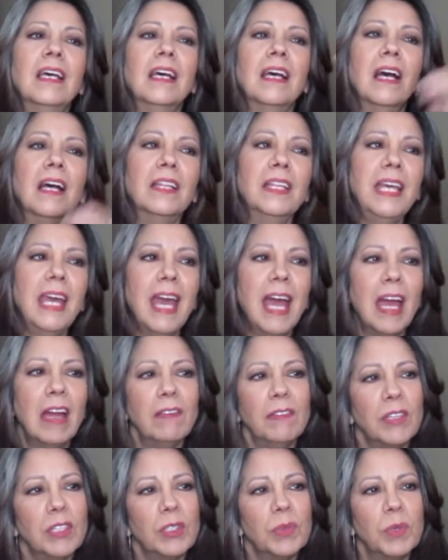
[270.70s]
on the
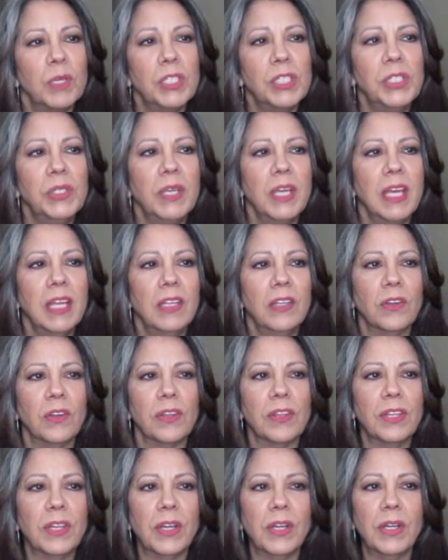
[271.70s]
average, once you get in your
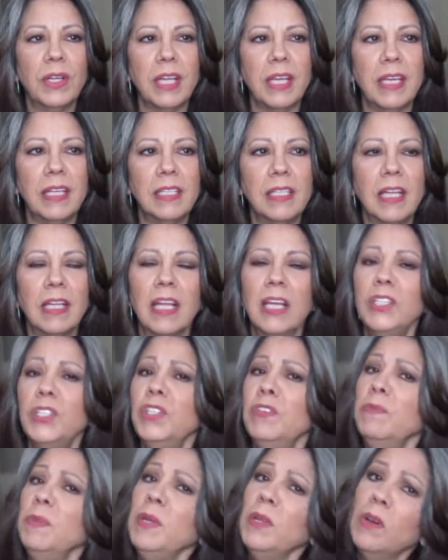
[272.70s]
30s,
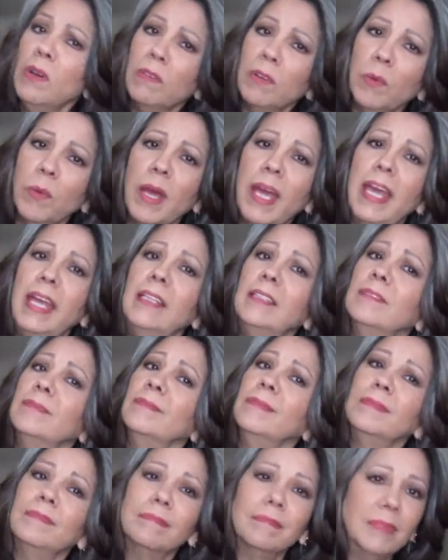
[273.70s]
unless you've been overweight,
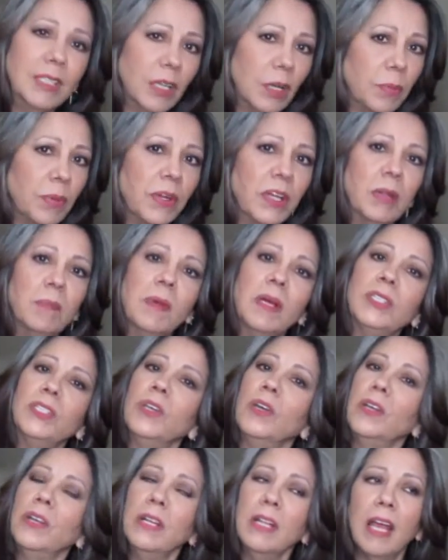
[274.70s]
pretty much
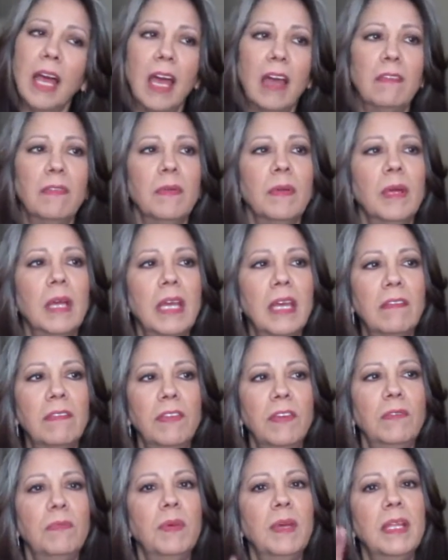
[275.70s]
all your life,
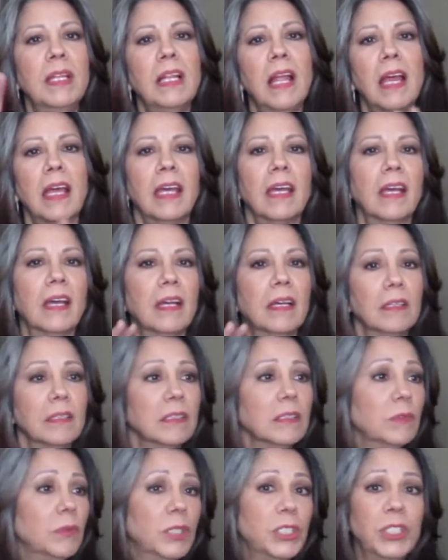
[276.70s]
if you've been like
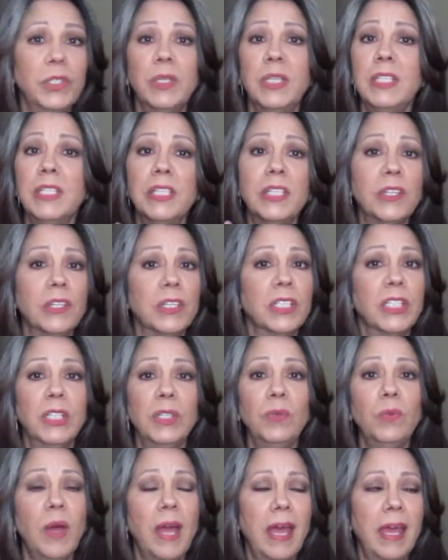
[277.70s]
what you consider a
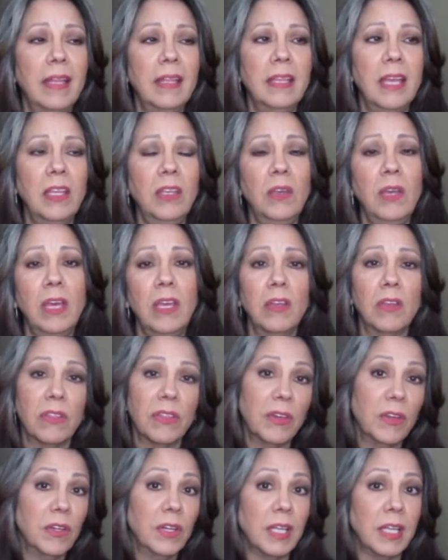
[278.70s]
good weight, and then you hit your
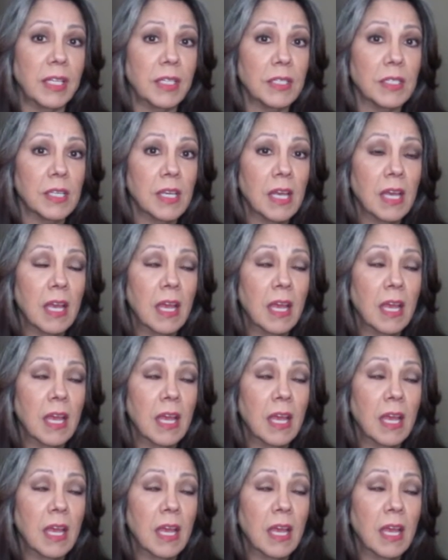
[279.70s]
30s,